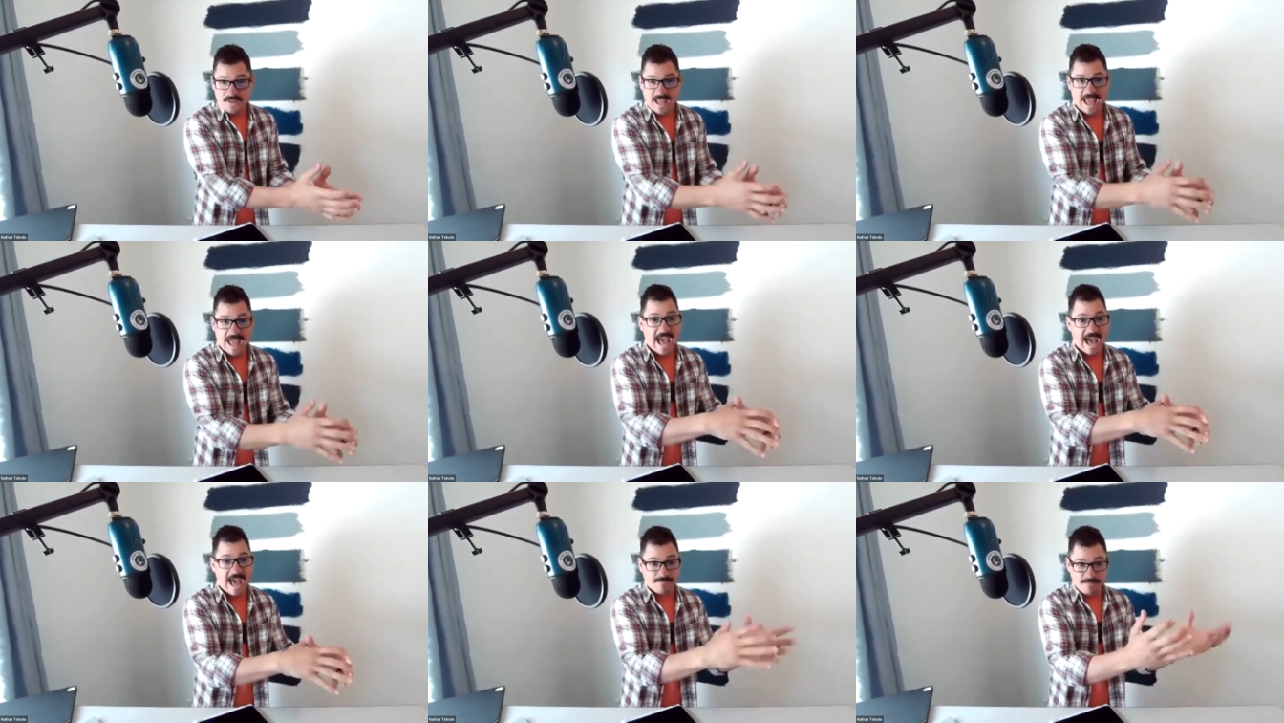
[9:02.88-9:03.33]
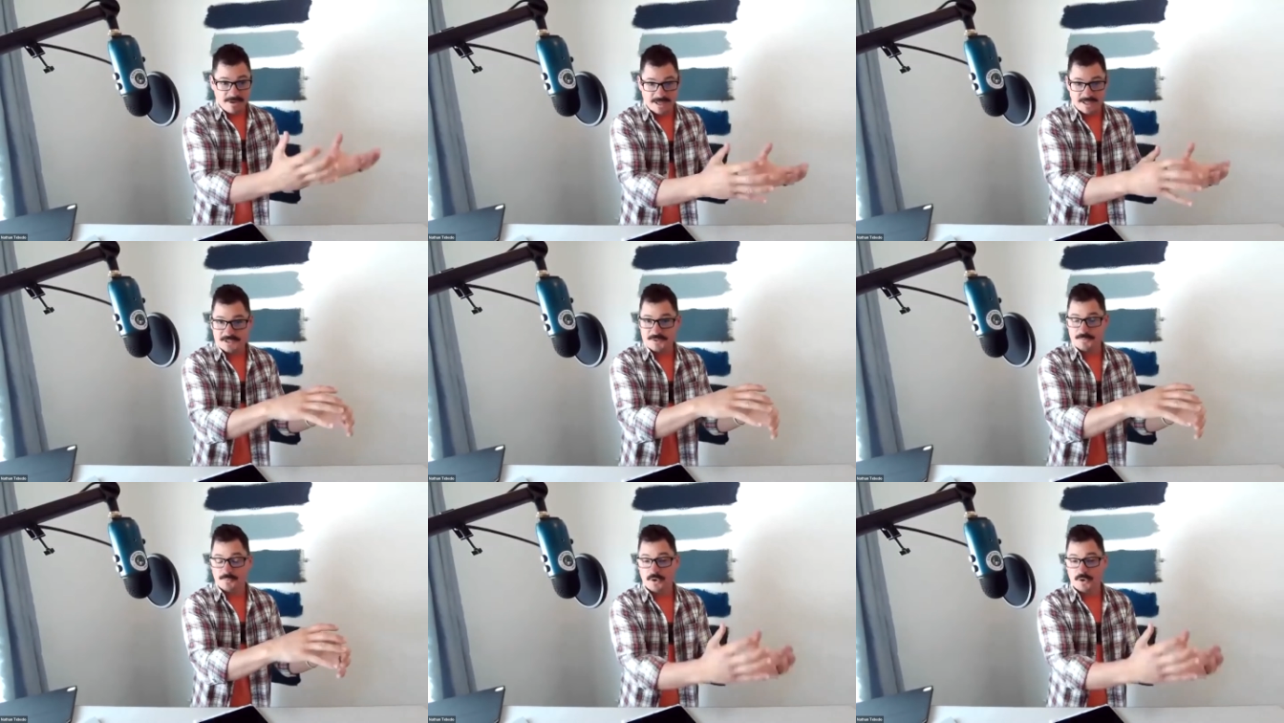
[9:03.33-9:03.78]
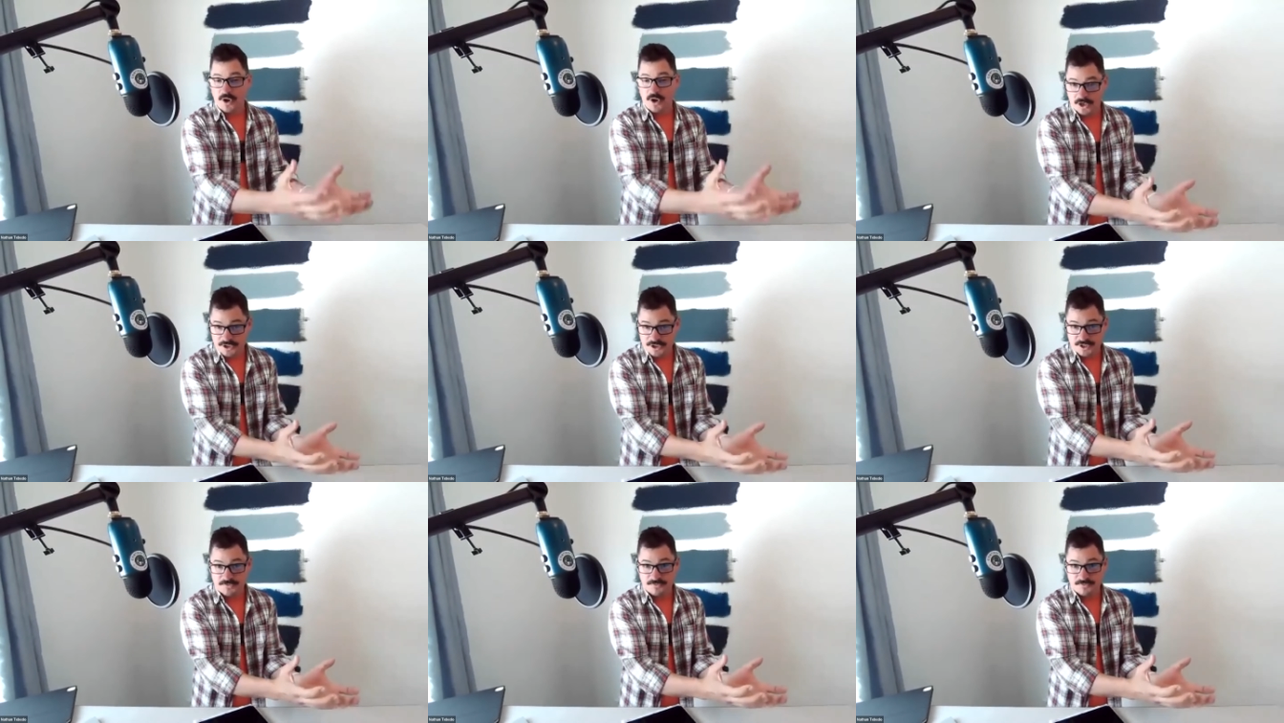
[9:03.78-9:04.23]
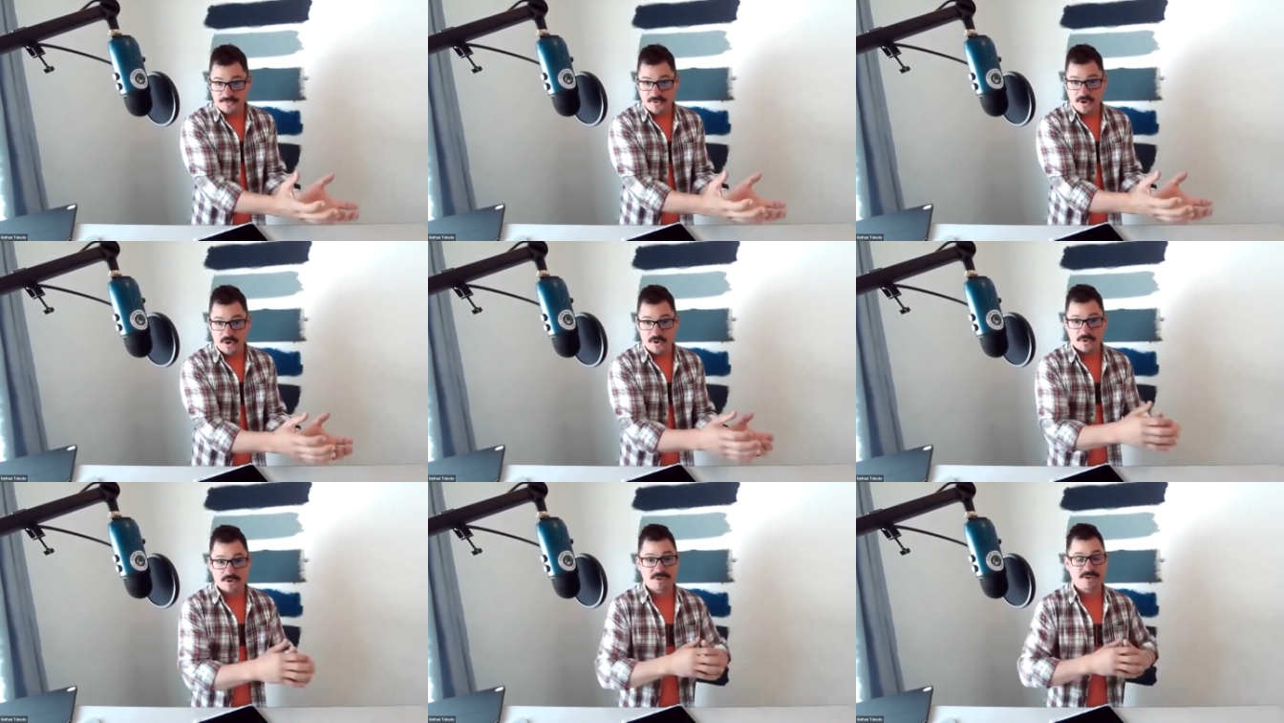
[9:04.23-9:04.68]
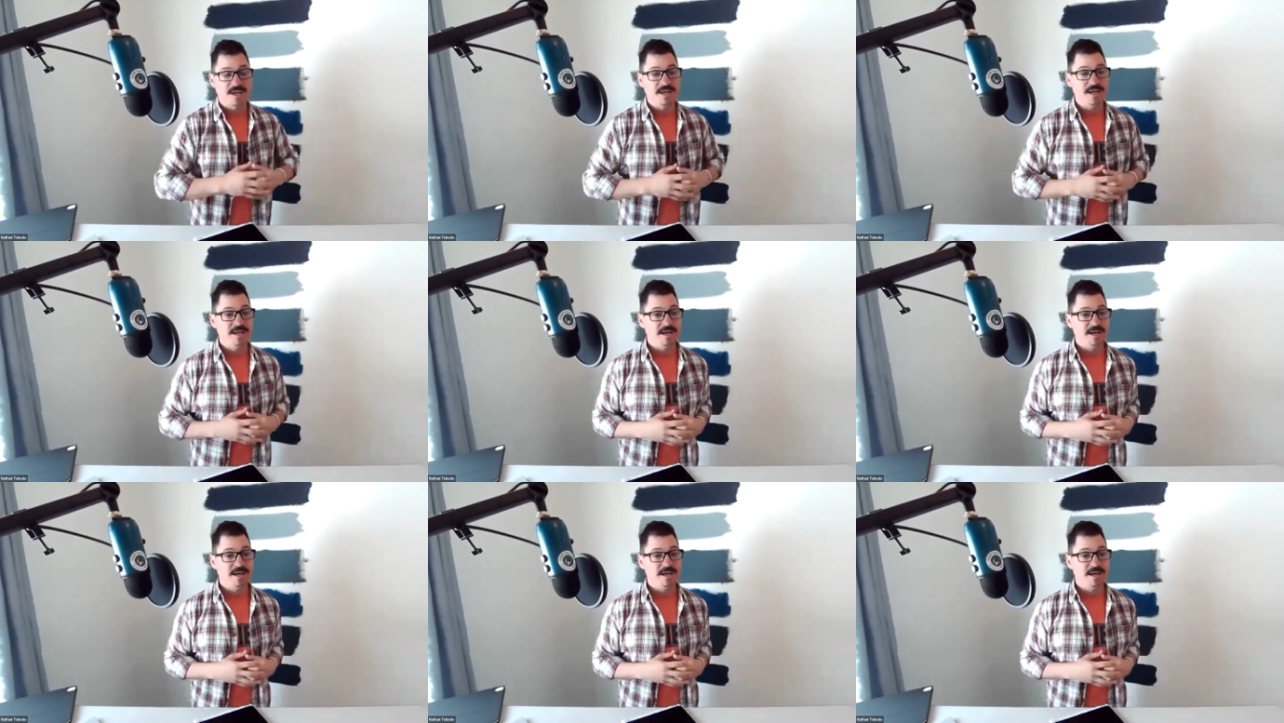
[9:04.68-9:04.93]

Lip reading: Admins, production folks,